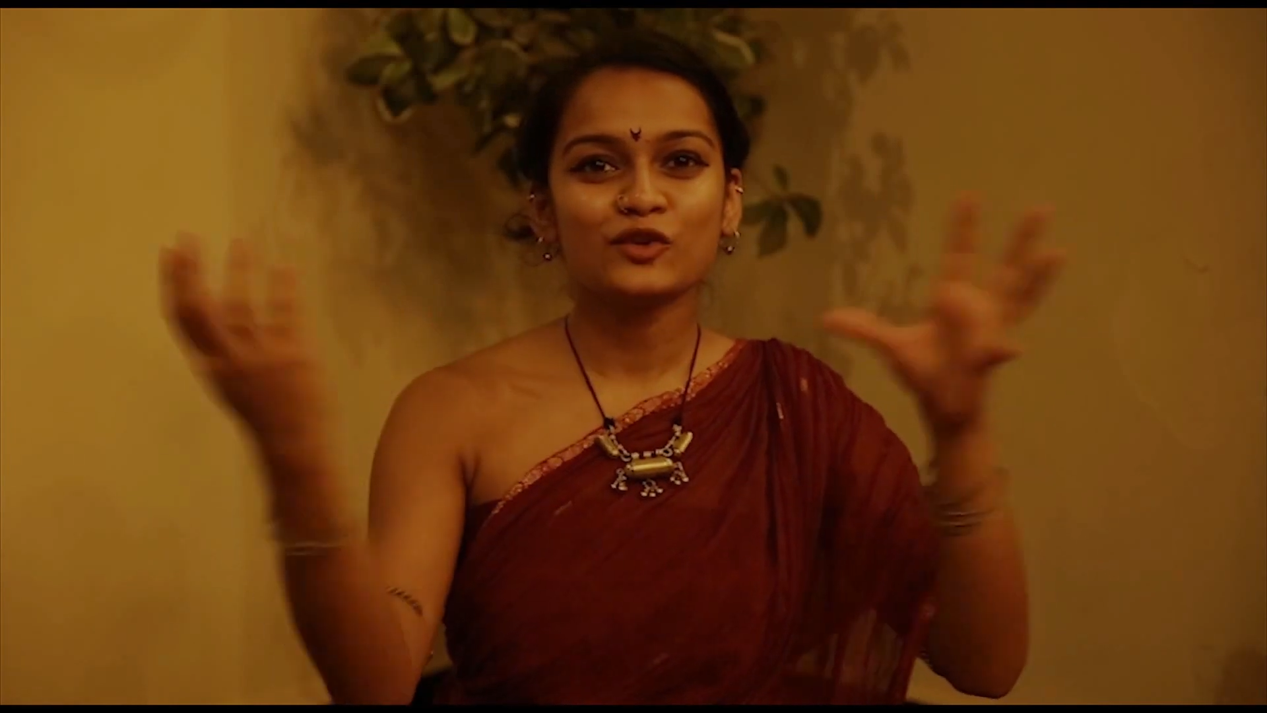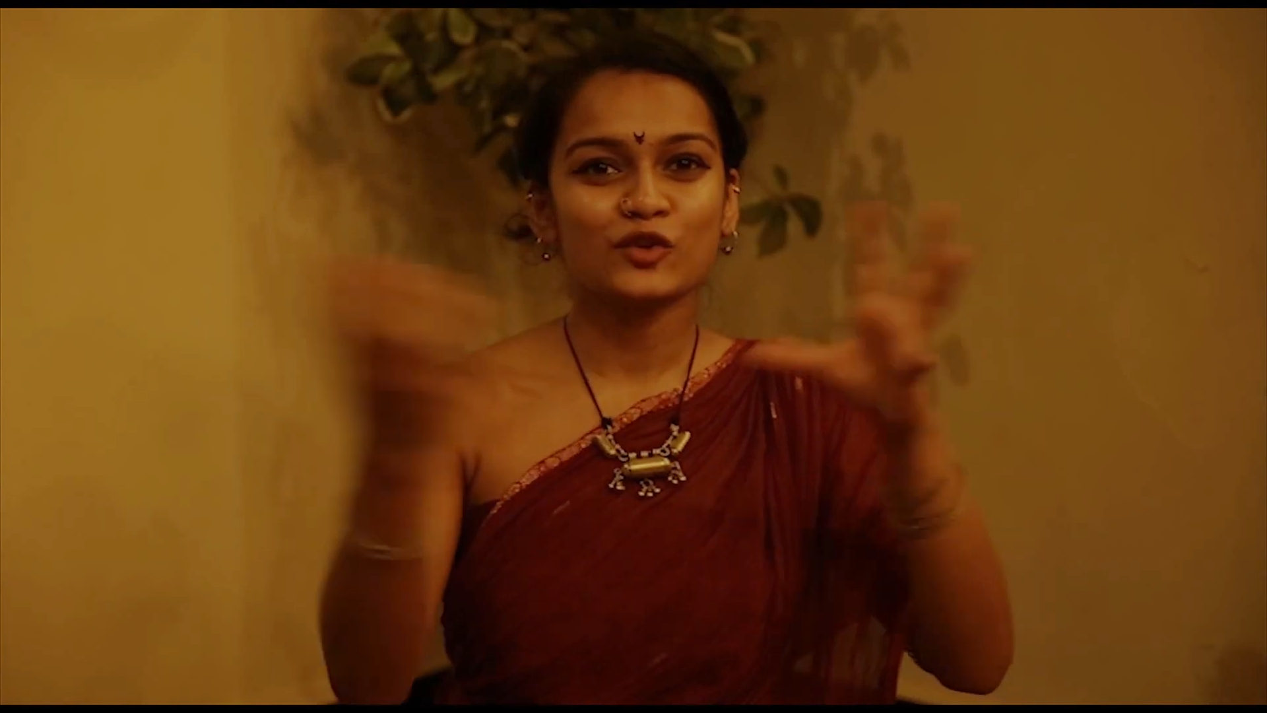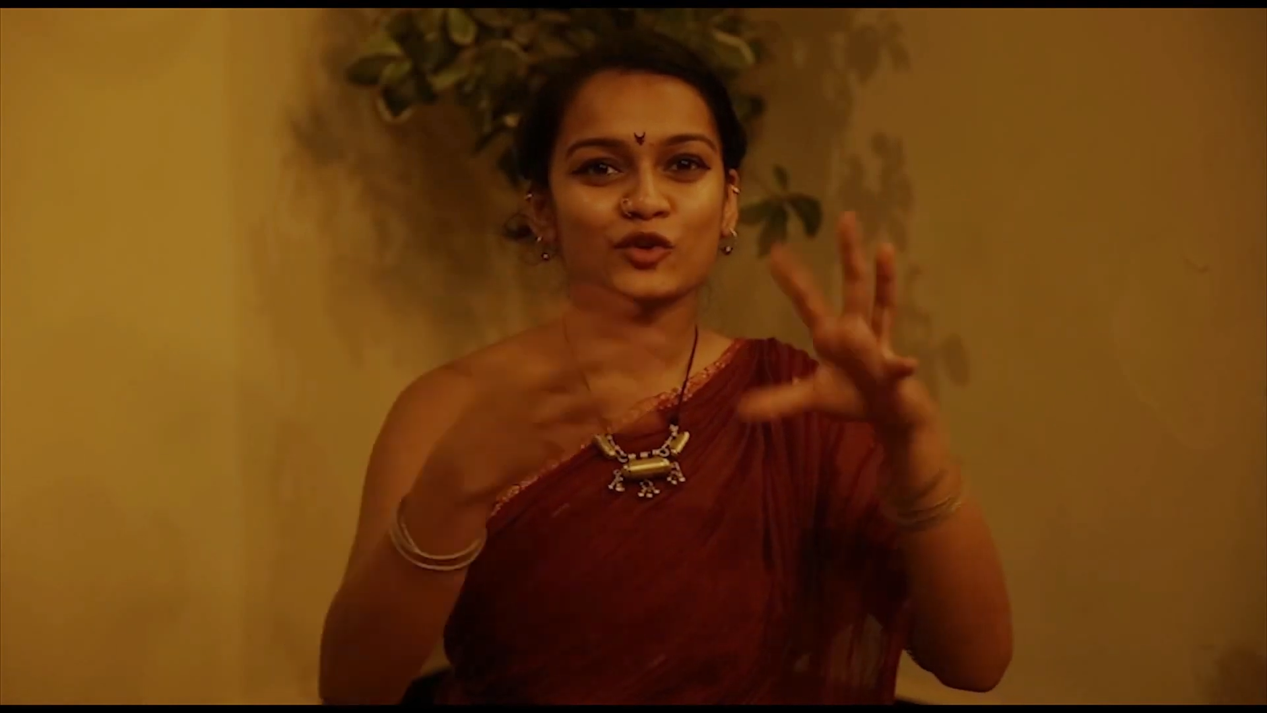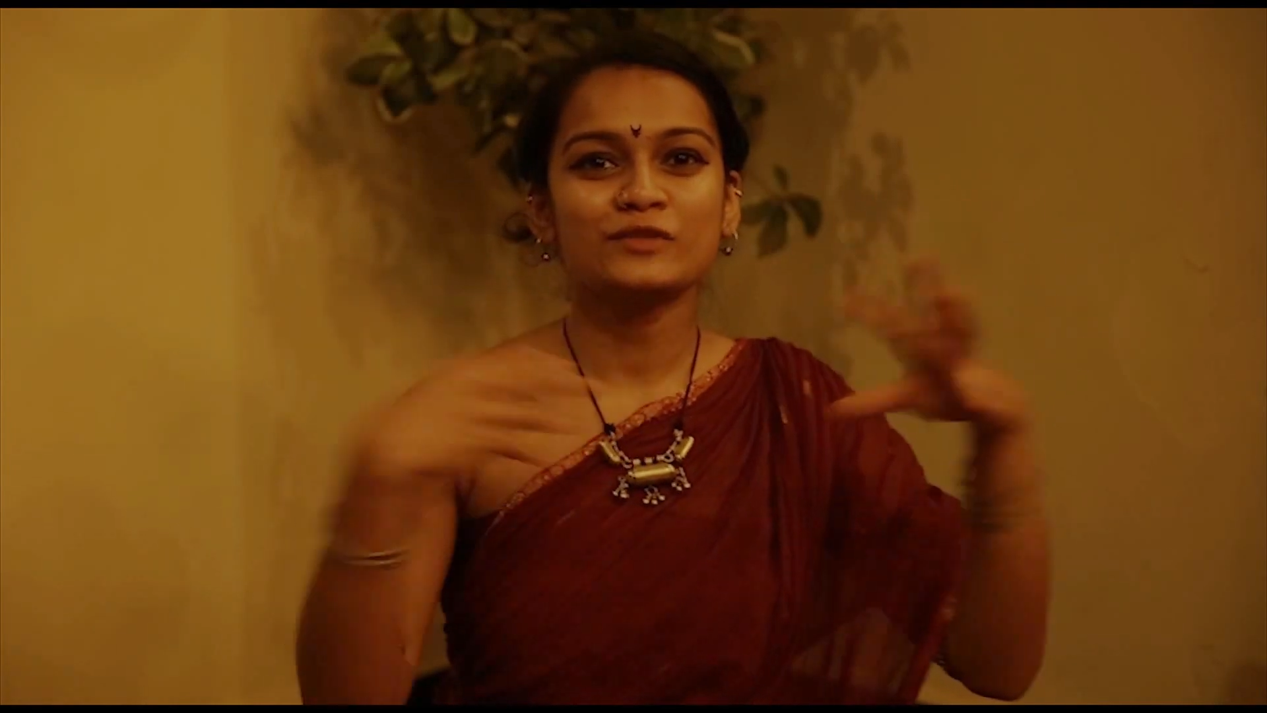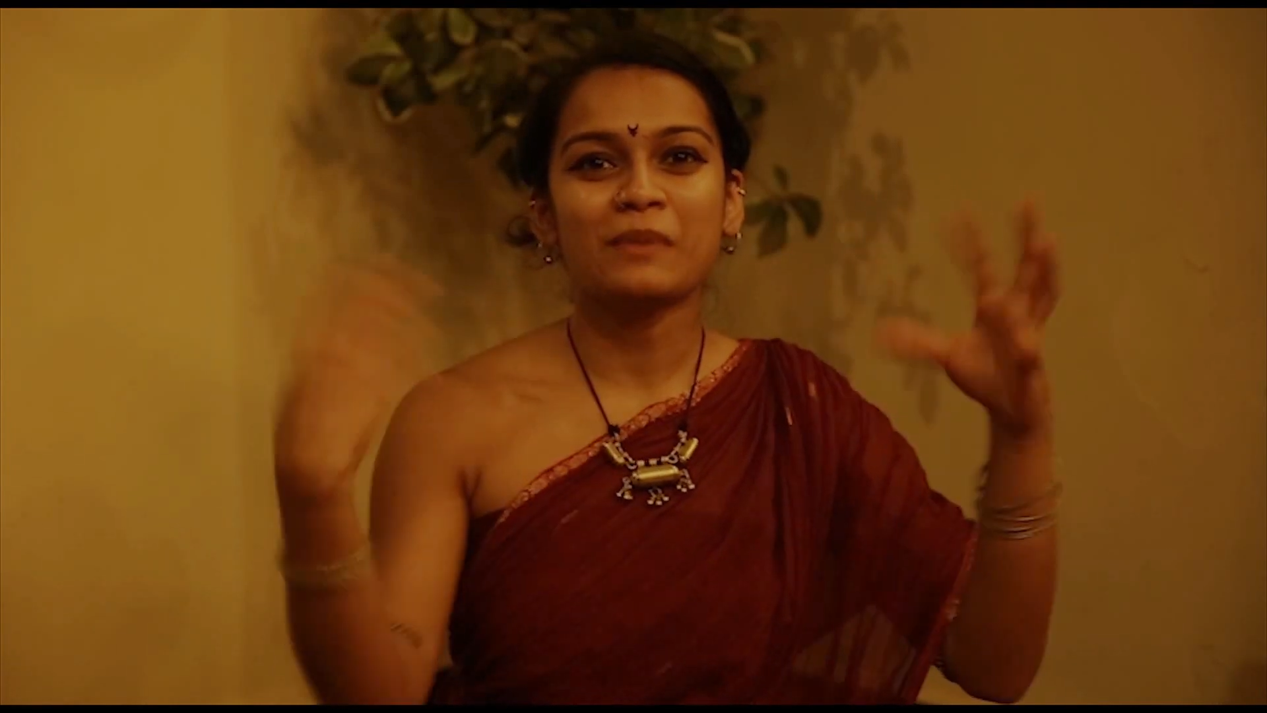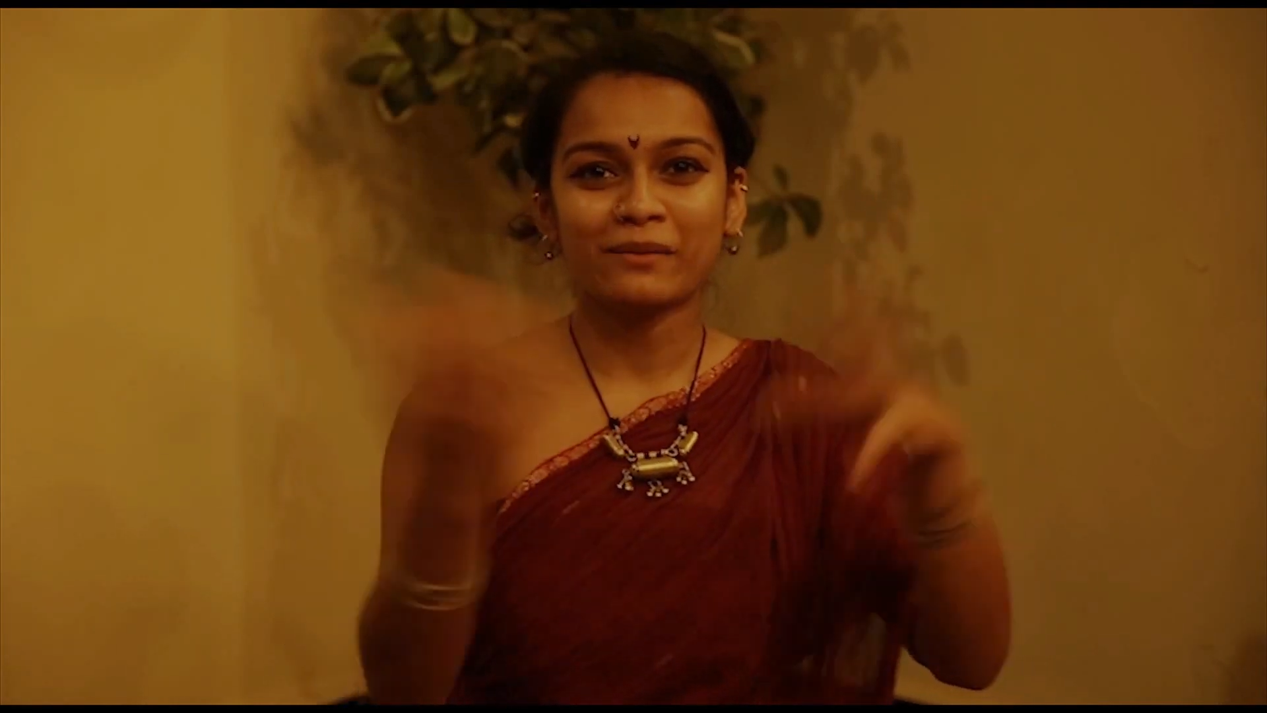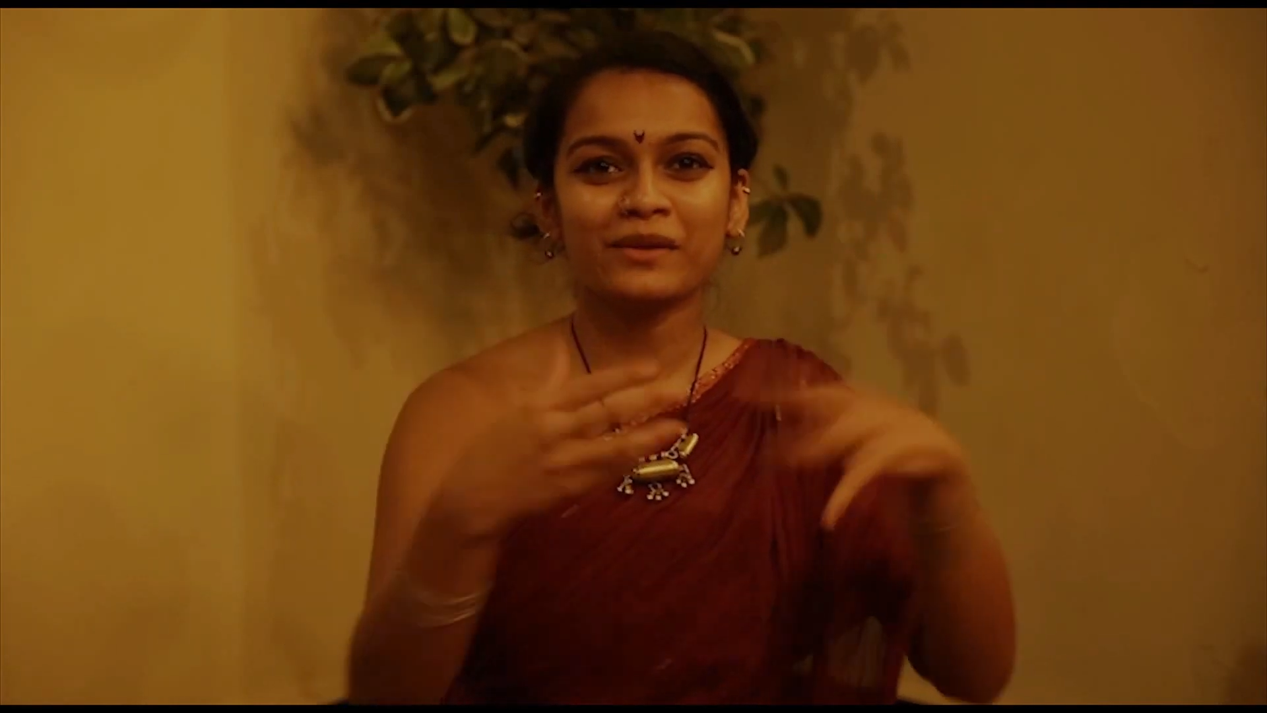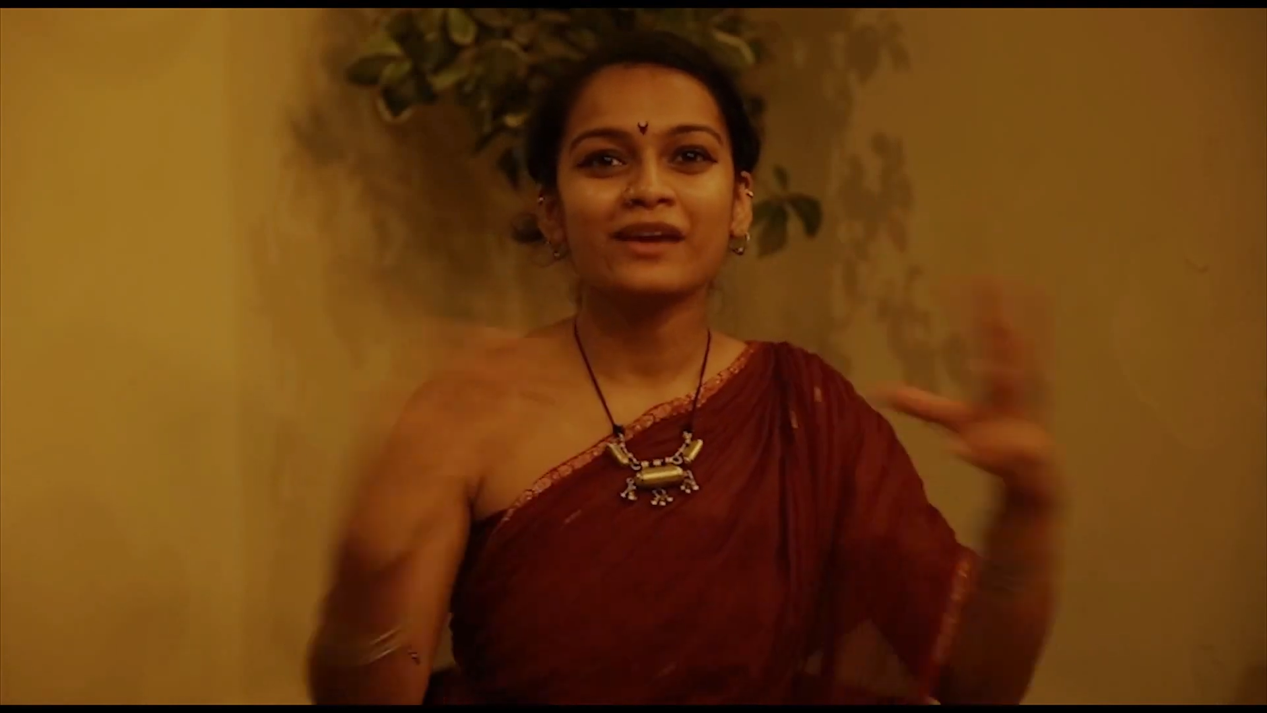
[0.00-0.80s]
you know, spun